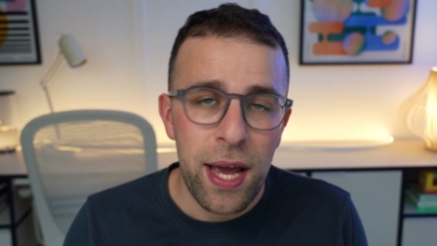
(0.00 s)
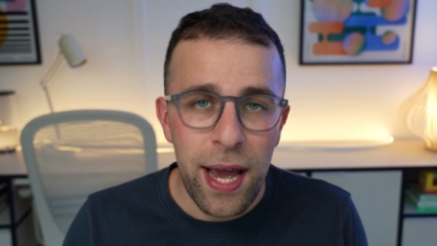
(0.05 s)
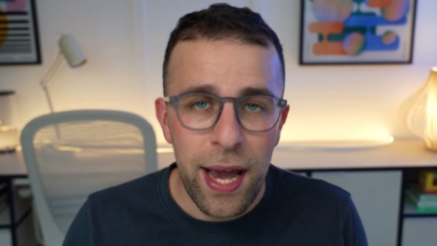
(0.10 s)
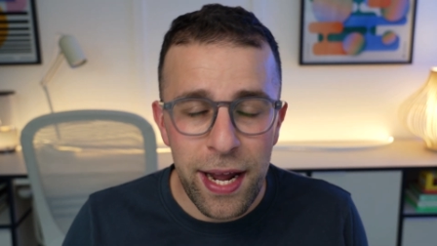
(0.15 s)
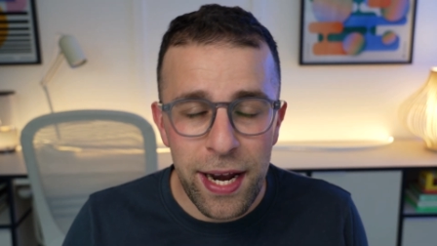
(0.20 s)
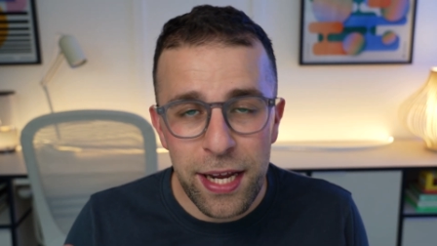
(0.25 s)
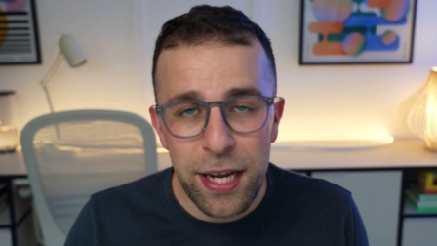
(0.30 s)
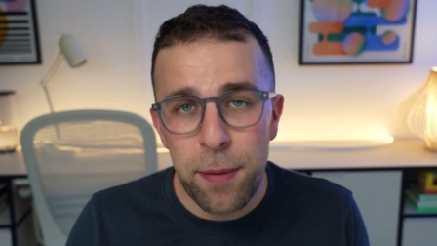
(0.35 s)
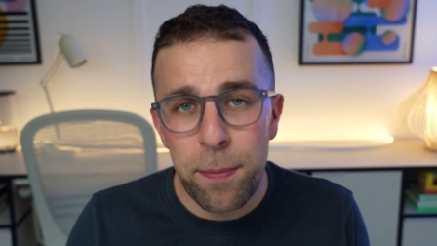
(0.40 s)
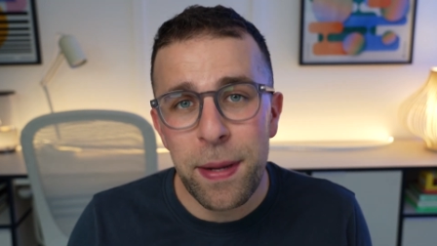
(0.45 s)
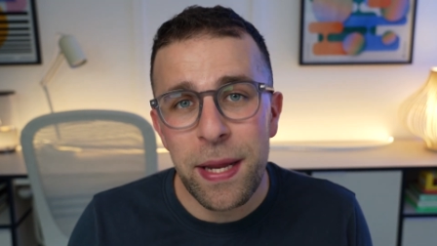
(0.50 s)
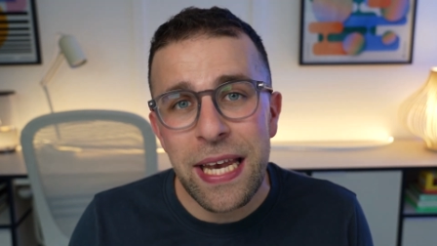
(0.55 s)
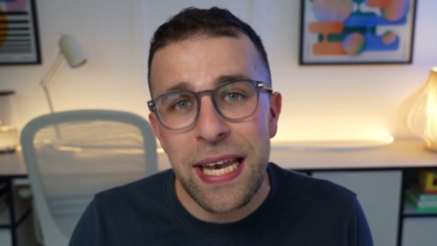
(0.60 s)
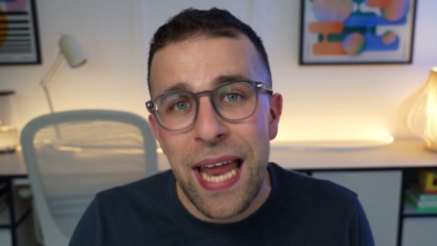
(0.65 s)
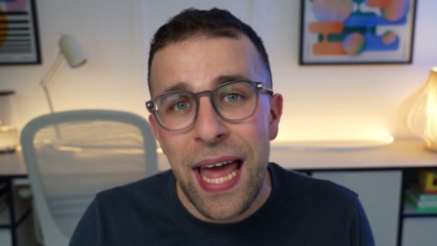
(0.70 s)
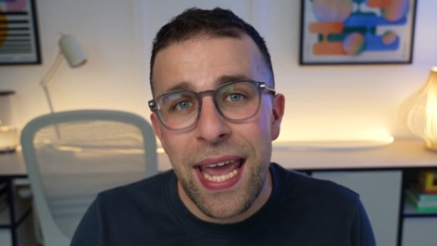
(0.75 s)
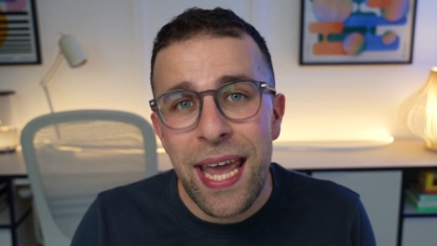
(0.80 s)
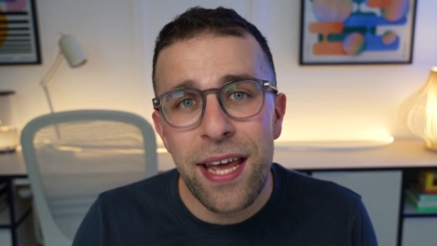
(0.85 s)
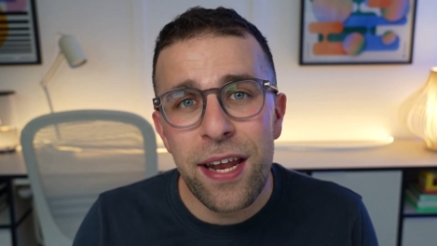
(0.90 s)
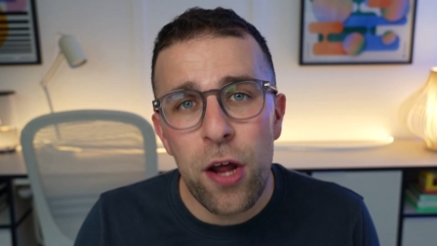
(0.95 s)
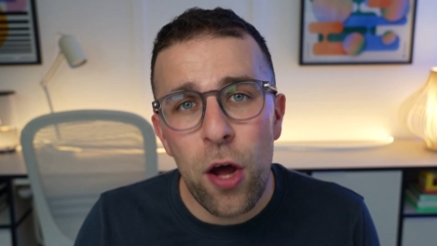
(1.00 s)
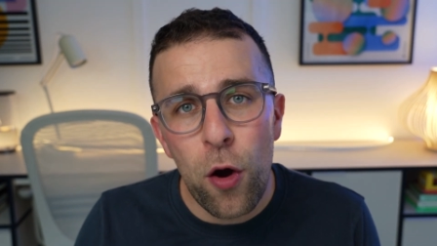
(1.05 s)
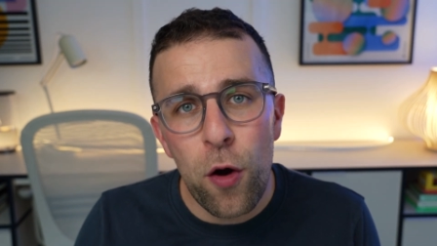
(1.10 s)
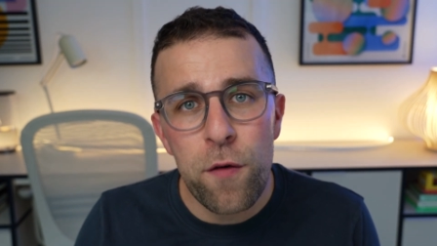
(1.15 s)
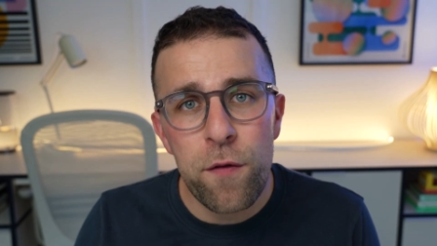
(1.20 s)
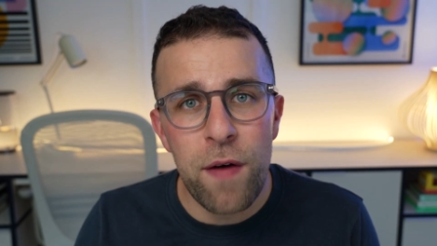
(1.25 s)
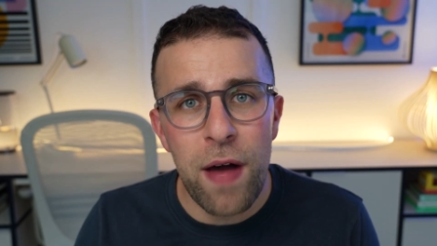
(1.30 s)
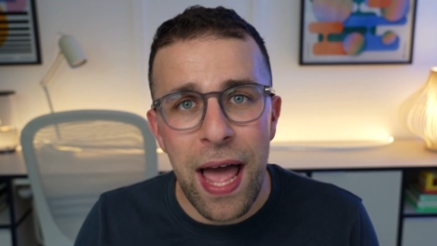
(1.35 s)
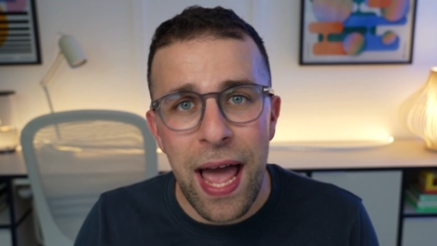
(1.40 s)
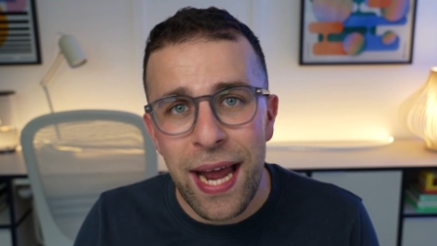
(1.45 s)
and it can be layered
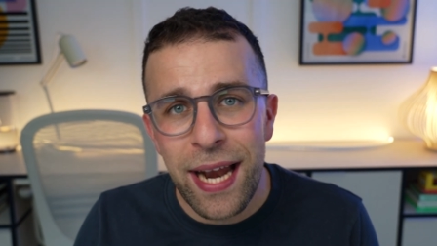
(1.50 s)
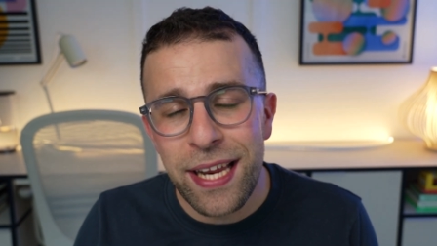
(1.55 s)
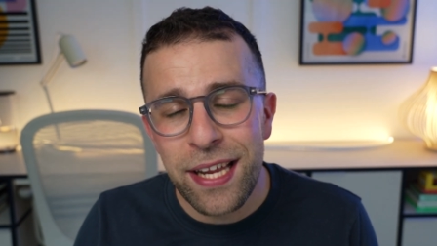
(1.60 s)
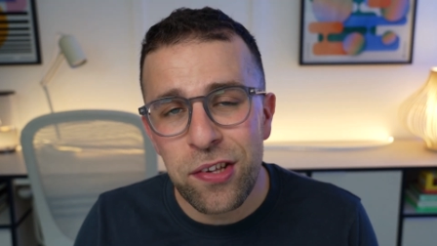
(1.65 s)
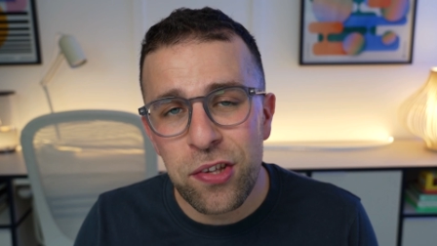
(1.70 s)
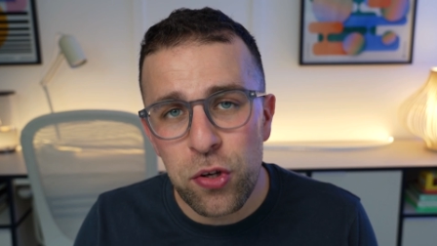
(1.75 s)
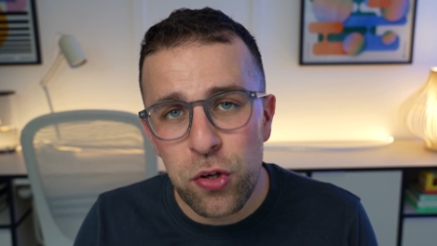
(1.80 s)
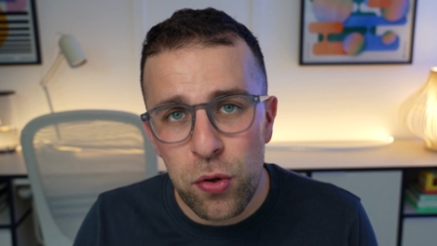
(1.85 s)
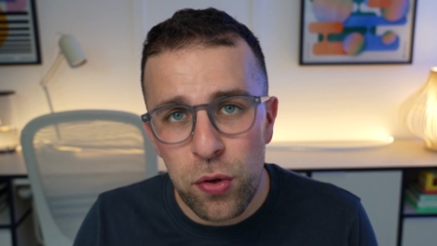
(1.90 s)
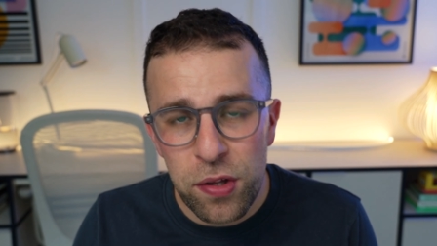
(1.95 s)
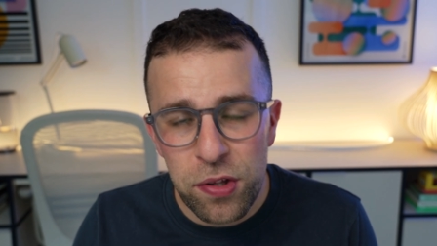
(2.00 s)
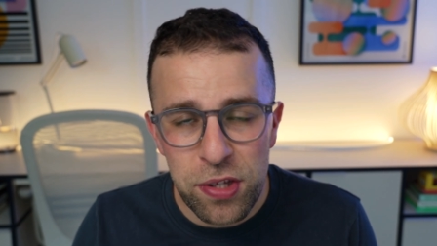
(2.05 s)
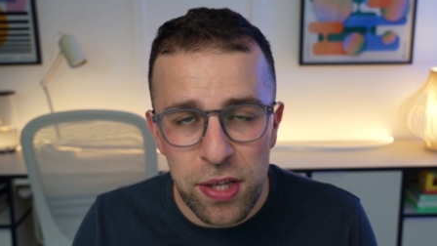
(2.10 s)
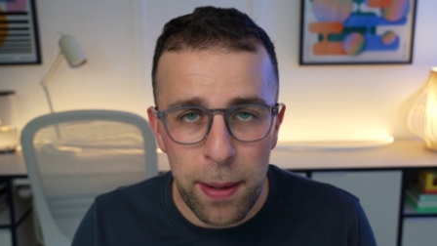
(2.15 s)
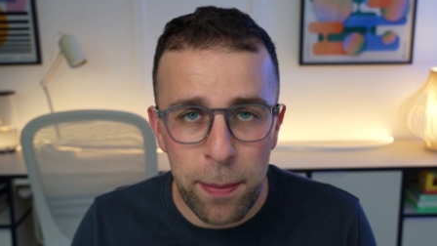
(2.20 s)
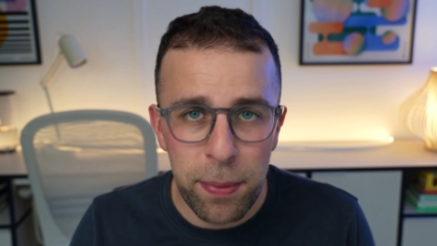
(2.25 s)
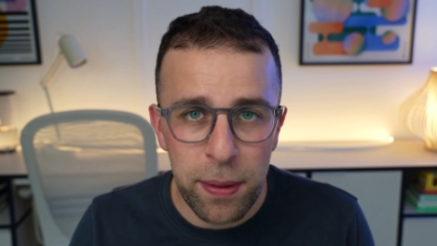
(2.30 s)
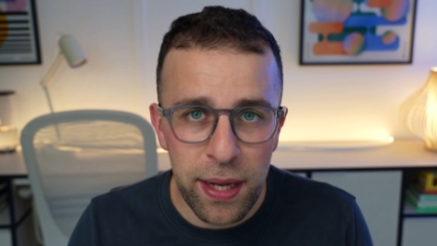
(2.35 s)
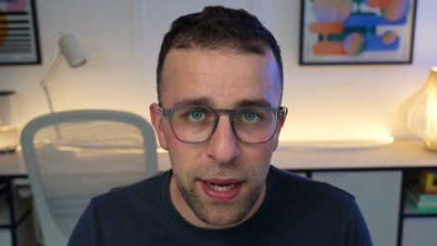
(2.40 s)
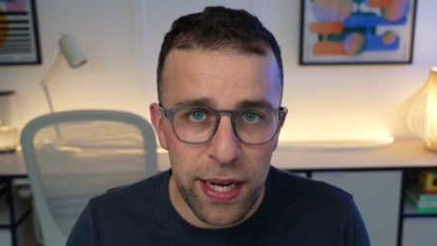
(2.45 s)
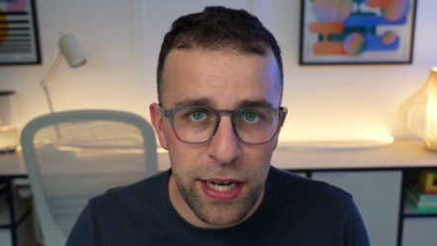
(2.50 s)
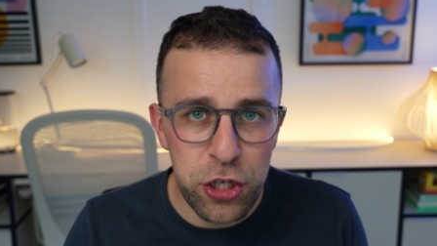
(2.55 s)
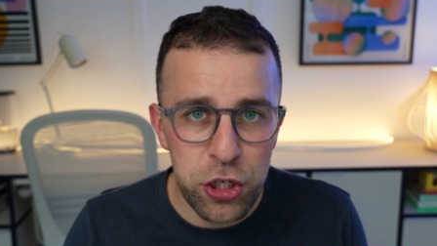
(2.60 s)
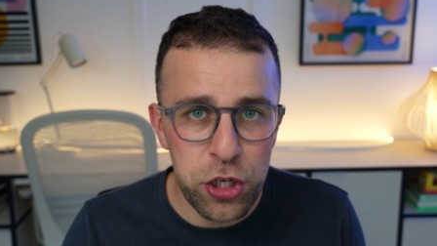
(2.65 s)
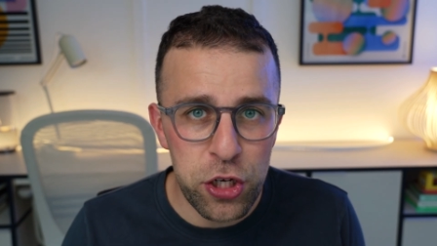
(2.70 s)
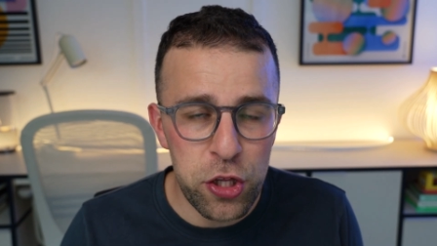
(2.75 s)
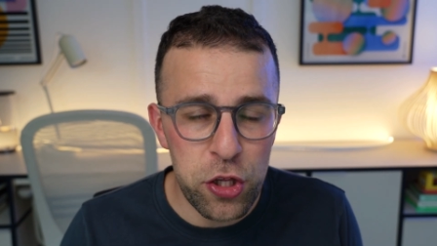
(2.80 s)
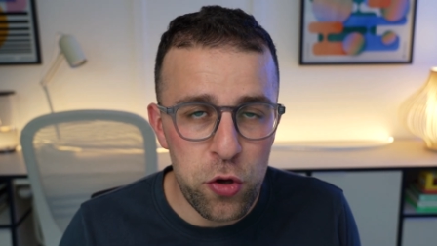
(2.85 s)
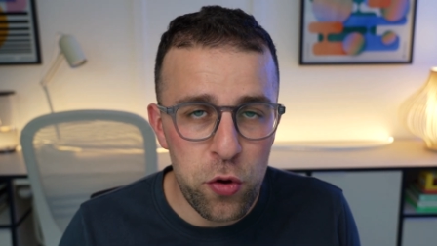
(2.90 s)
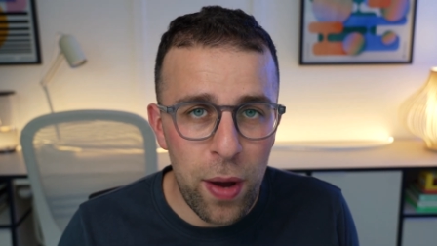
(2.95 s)
over any to-do list
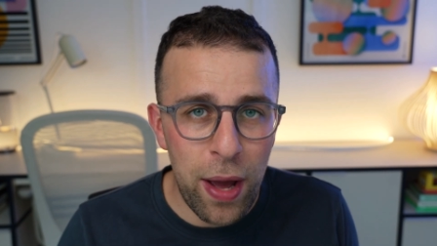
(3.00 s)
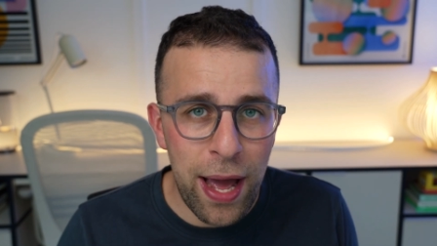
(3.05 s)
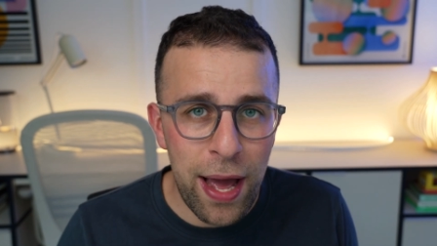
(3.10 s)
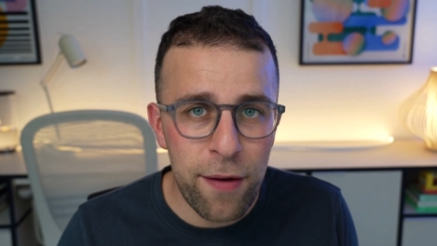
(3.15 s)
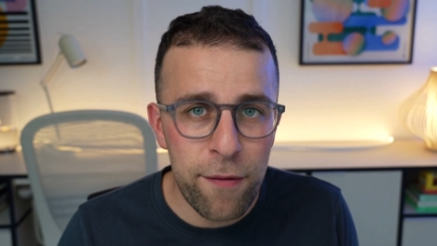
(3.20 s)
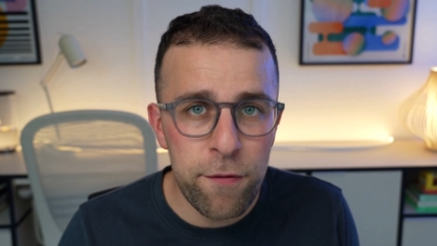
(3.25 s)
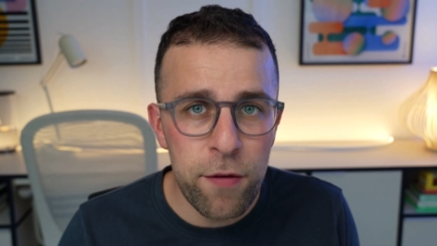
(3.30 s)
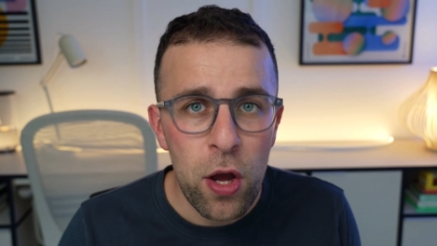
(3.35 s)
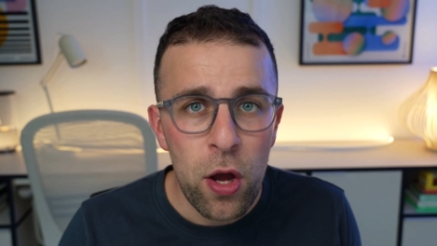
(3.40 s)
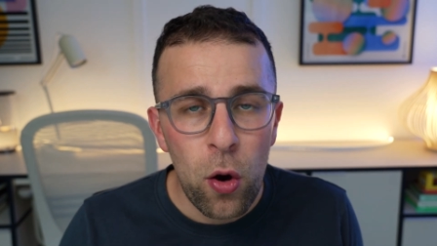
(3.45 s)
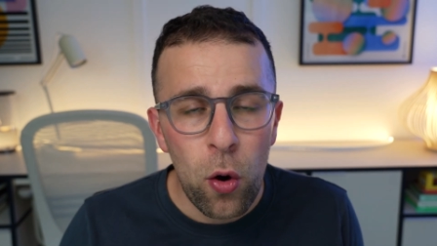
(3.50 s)
application that you have